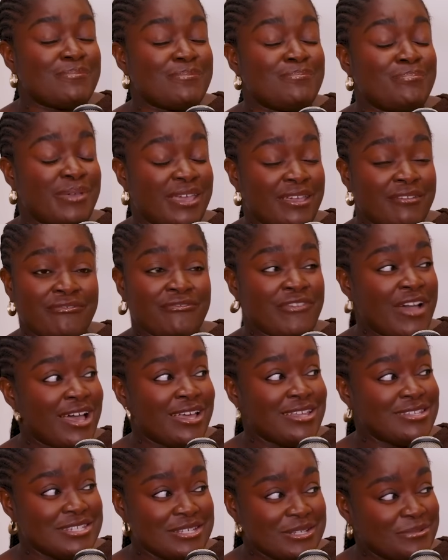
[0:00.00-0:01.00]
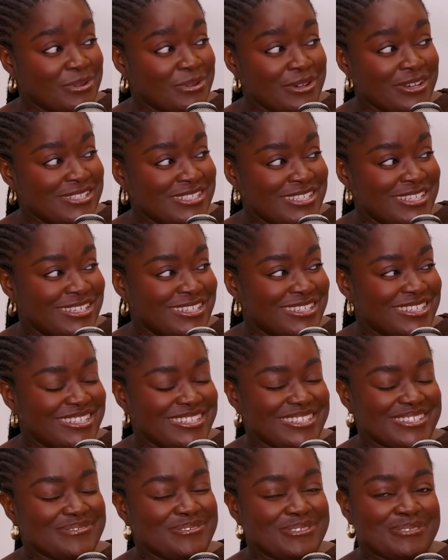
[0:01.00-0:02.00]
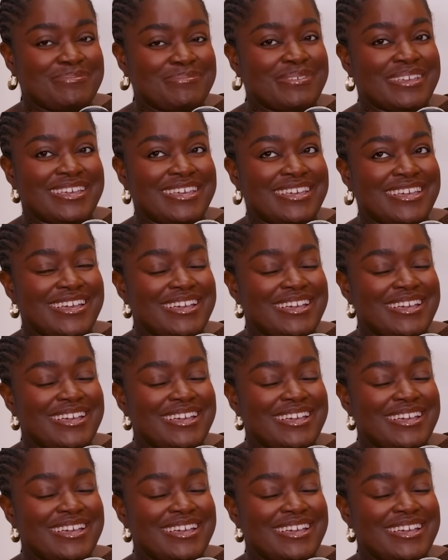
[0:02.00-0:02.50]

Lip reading: a big fat dinner party would be